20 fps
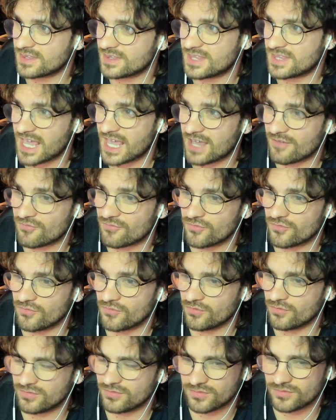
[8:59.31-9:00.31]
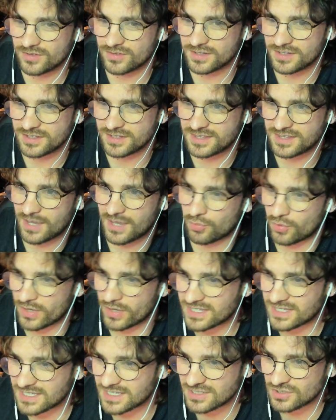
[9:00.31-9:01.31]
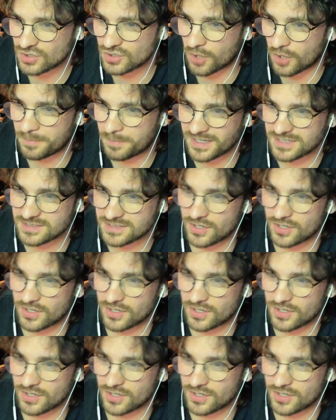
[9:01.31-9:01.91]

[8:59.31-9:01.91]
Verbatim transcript: their their wiki not being so